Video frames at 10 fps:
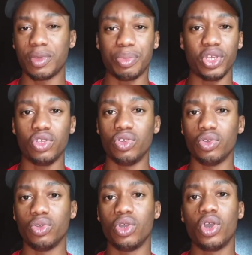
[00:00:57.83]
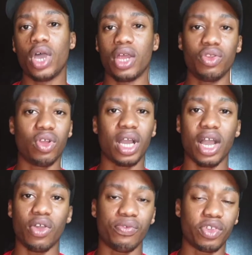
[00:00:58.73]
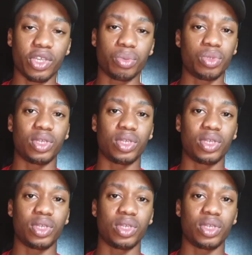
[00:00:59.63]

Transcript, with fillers: Maybe you are no longer comfortable